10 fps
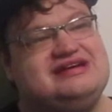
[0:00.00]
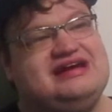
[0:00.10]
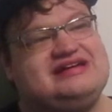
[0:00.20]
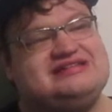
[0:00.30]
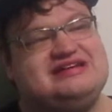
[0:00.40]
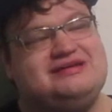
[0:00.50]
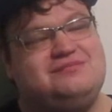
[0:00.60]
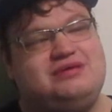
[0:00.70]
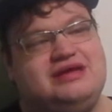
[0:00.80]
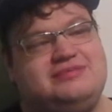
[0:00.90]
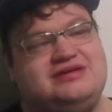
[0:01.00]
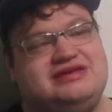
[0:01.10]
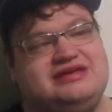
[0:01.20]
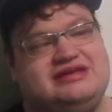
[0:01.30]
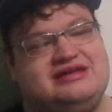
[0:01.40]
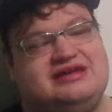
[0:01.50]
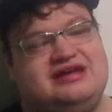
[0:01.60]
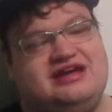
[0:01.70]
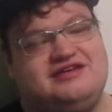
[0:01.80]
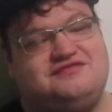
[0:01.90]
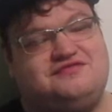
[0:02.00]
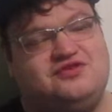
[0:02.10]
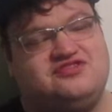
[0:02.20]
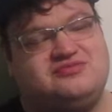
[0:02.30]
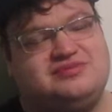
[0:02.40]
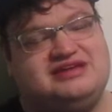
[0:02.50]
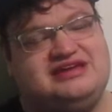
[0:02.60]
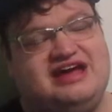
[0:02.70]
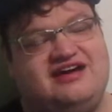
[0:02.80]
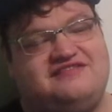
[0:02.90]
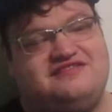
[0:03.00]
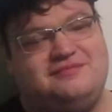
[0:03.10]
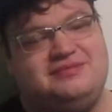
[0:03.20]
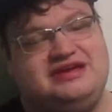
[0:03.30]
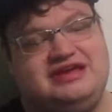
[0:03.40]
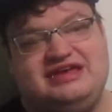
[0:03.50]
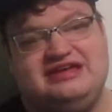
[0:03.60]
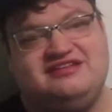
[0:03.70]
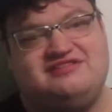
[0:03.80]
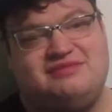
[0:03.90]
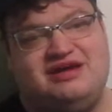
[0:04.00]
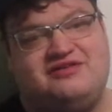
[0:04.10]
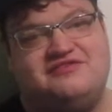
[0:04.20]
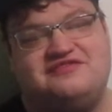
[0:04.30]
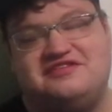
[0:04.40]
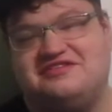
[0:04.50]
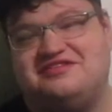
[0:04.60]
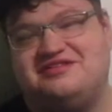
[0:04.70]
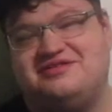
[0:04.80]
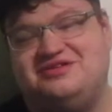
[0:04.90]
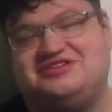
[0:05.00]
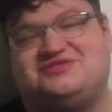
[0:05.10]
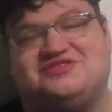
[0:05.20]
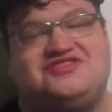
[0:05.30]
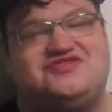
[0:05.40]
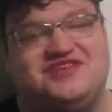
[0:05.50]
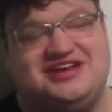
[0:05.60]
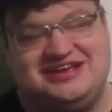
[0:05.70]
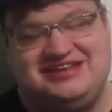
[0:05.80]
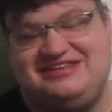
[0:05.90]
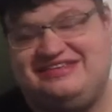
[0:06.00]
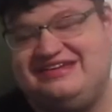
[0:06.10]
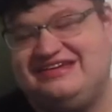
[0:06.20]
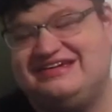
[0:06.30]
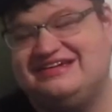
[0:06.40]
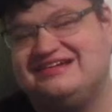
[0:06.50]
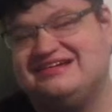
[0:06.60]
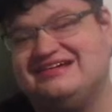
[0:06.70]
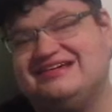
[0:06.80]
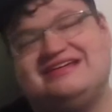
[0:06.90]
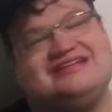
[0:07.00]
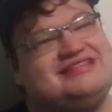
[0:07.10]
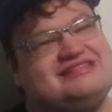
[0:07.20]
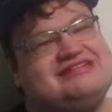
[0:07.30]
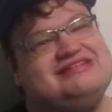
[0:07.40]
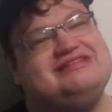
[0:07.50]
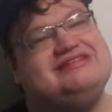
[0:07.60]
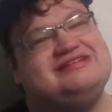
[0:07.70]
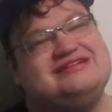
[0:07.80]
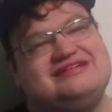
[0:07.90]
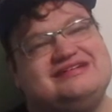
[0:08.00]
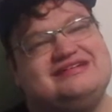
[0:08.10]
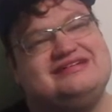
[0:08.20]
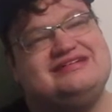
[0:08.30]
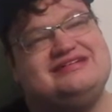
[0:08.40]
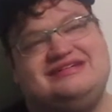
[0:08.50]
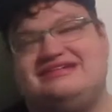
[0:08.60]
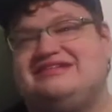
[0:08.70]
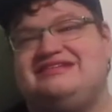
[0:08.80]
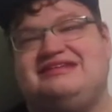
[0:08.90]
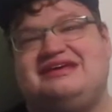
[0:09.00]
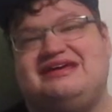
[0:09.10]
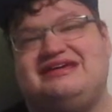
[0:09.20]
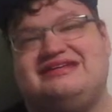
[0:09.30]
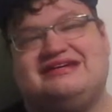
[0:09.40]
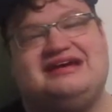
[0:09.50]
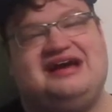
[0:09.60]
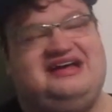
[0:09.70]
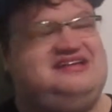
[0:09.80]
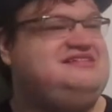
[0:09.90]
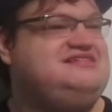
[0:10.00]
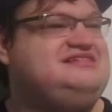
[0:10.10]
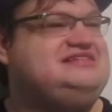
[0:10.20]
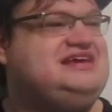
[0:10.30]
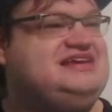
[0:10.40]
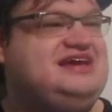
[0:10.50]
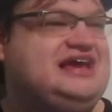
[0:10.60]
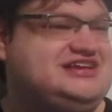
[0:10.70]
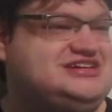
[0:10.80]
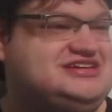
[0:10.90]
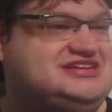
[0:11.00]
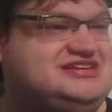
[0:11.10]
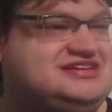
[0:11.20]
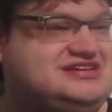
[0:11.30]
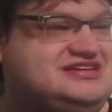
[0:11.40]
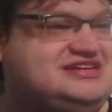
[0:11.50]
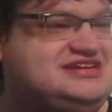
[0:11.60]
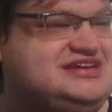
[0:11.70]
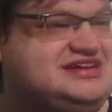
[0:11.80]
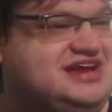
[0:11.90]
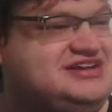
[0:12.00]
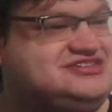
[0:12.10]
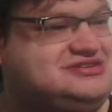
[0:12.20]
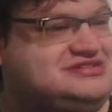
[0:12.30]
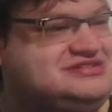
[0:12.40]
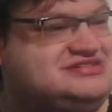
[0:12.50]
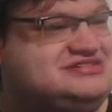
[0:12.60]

act like a baby and forcibly have a binky in his mouth, which was funny to see. Then Nate got de-aged to teenager,